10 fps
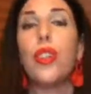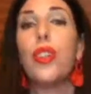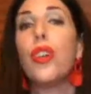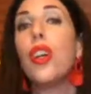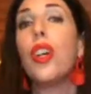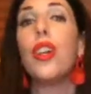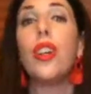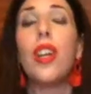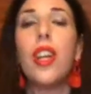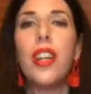
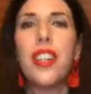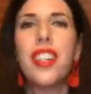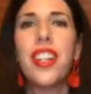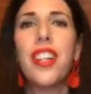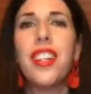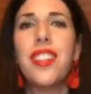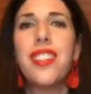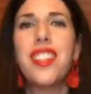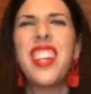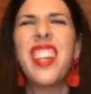Oh,
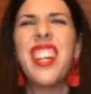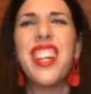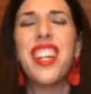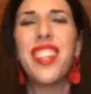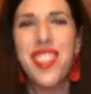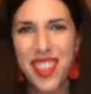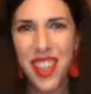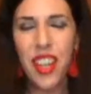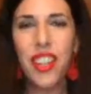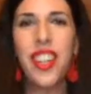girls, girls,
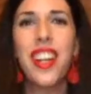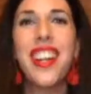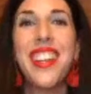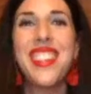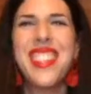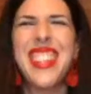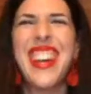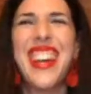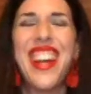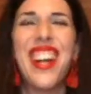girls,
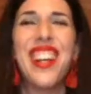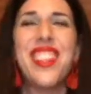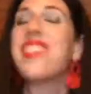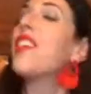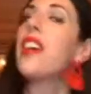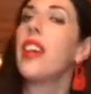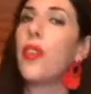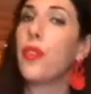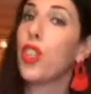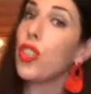girls.
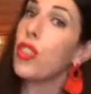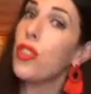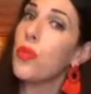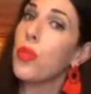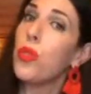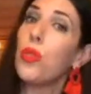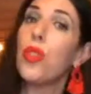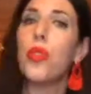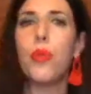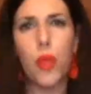If girls rule
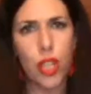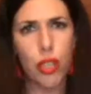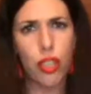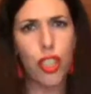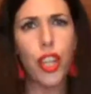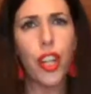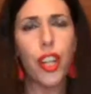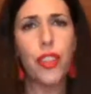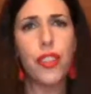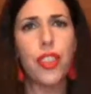the world,
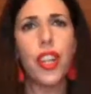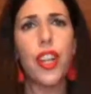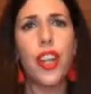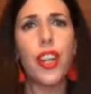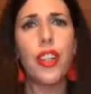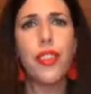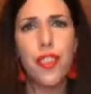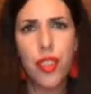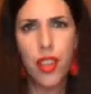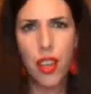girls, girls.
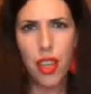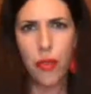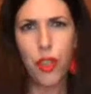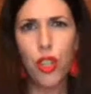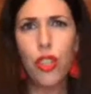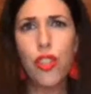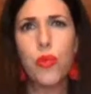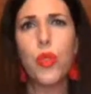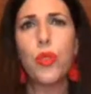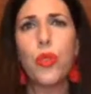If girls
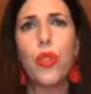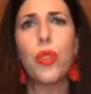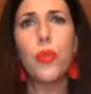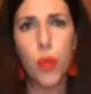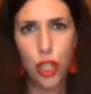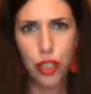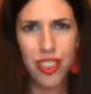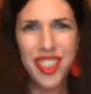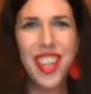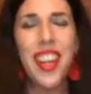rule the world,
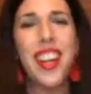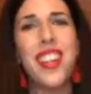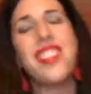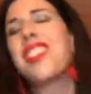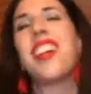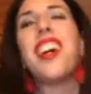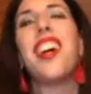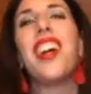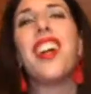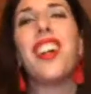girls,
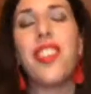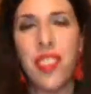girls.